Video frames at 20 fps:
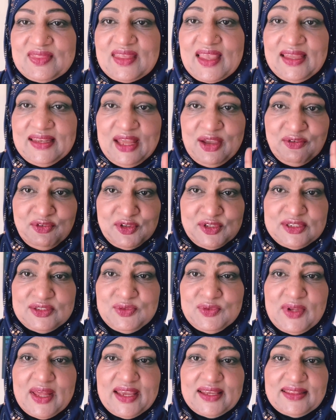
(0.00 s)
Now, if you do
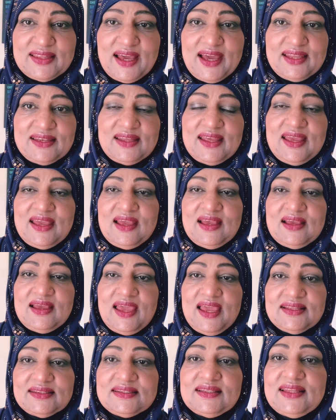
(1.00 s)
like that,
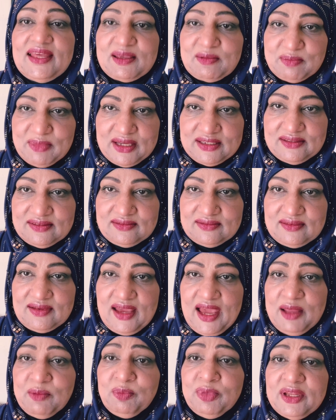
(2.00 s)
hit the like button.
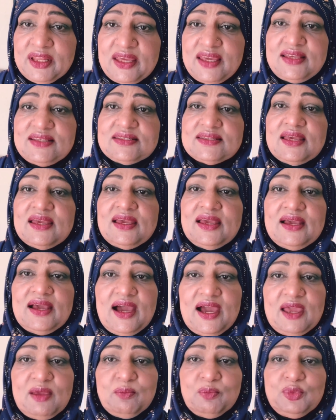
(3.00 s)
And please,
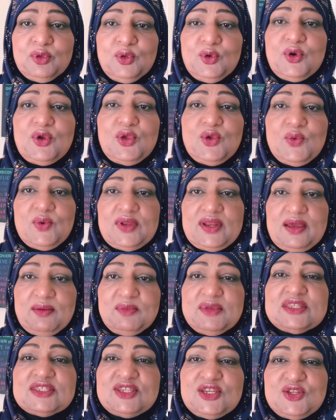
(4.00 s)
I implore you and I
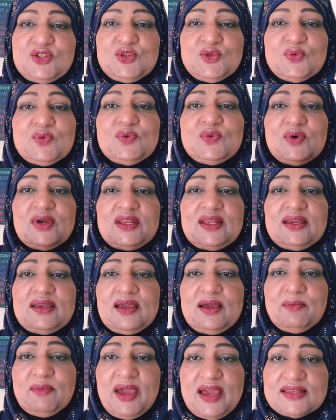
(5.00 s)
beseech you and
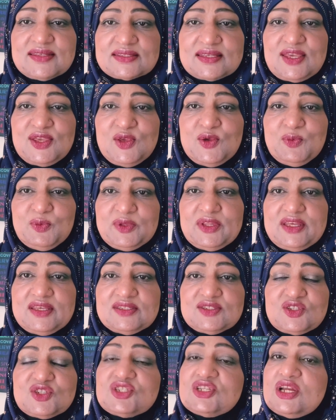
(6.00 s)
I'm asking you, please,
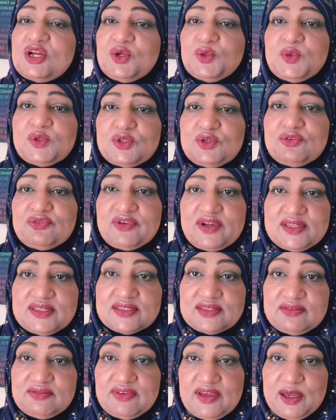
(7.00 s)
to share it with your friends
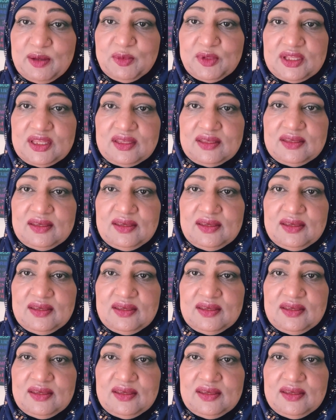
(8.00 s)
and family.